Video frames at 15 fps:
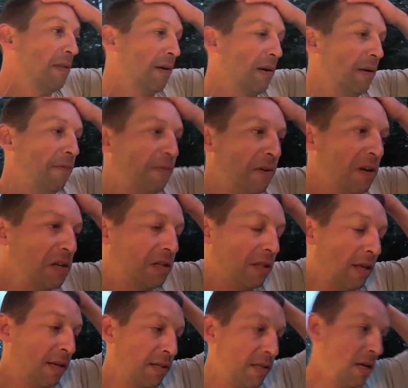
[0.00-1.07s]
They're gonna finish
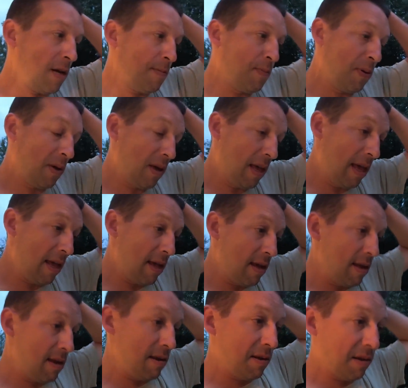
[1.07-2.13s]
things up,
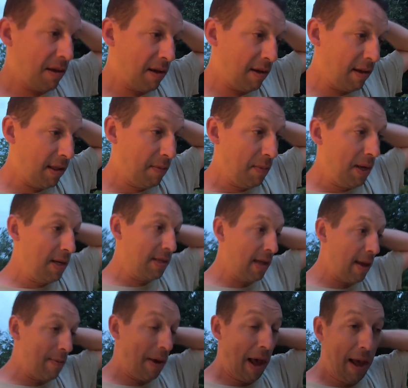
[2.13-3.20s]
and in the
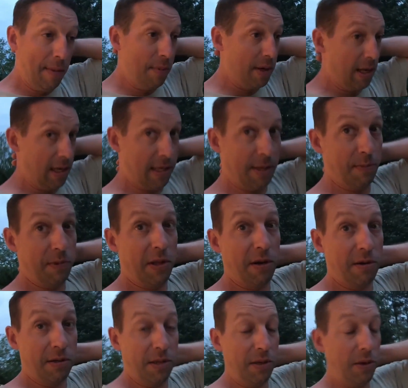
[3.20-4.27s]
meantime, I'm gonna eat some
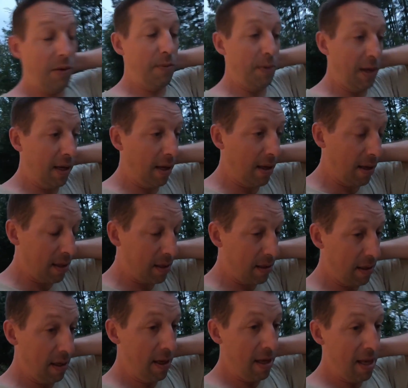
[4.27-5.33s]
dinner too,
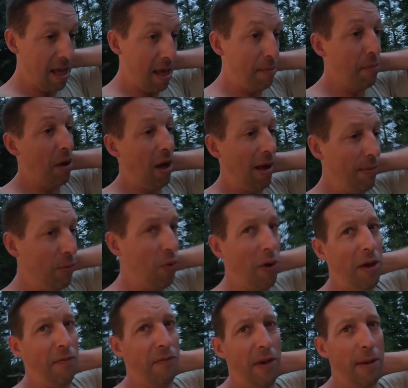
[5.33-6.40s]
because I'm
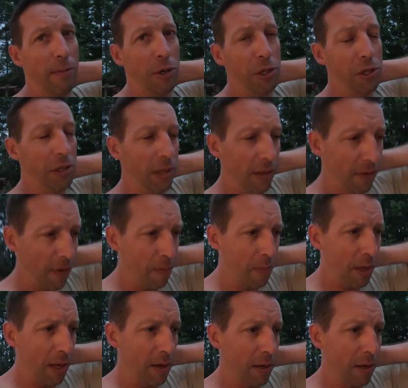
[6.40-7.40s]
quite famished, if I'm being